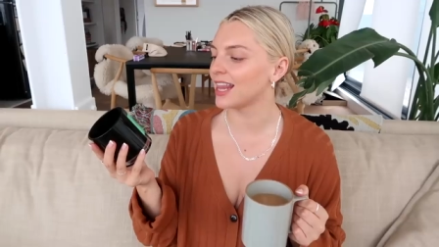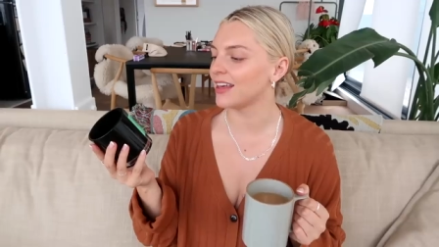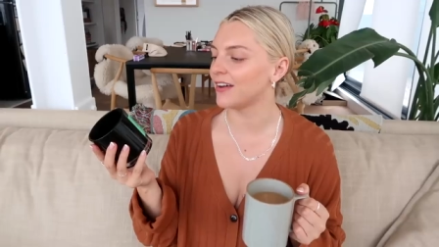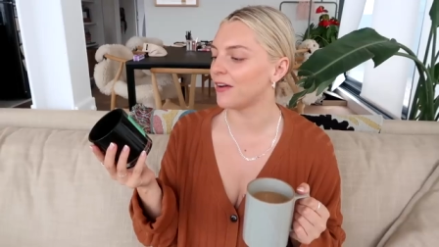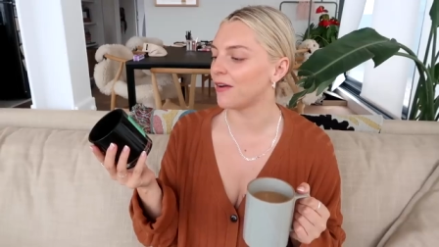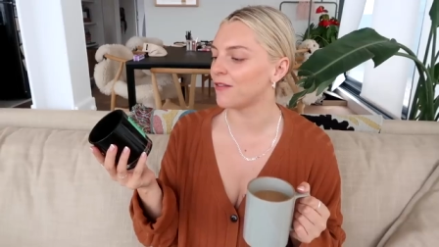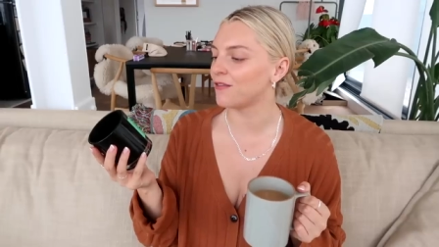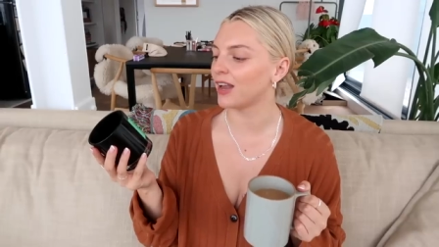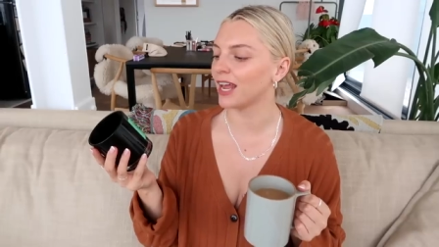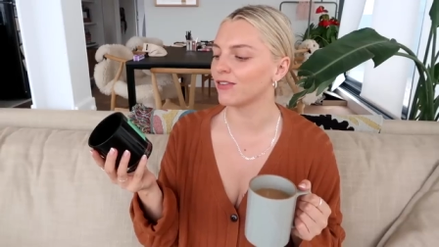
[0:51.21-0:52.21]
the
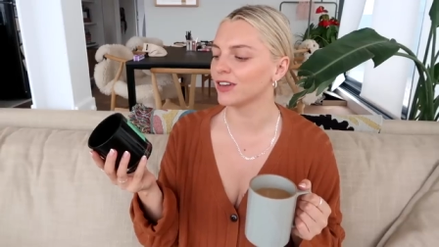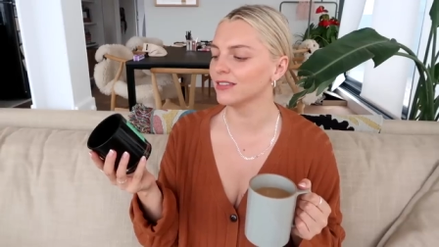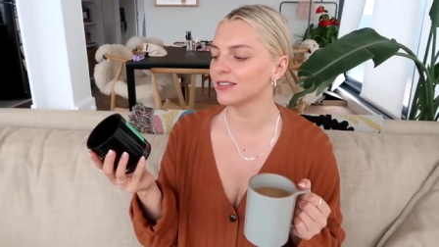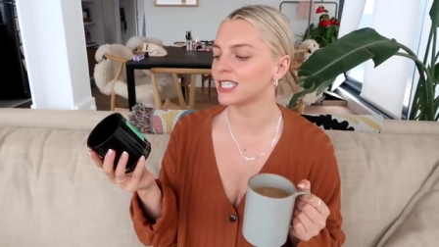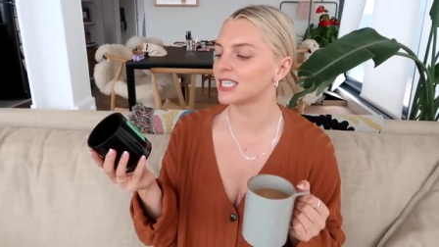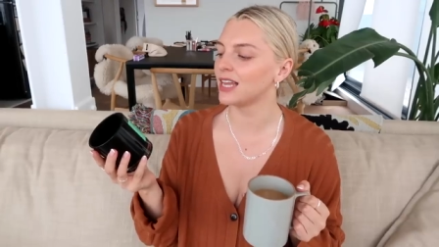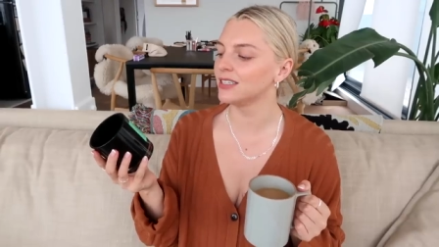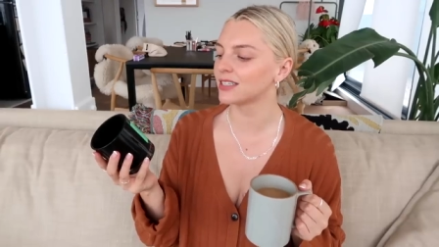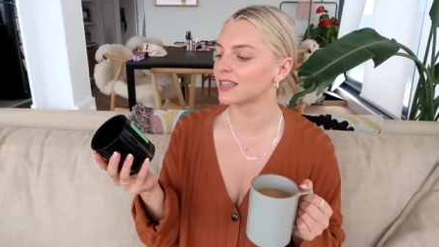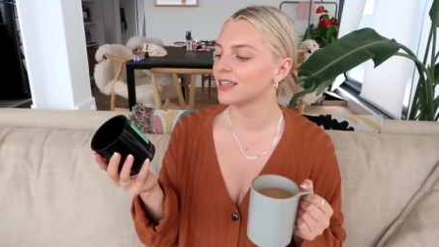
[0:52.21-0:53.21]
flavor scent,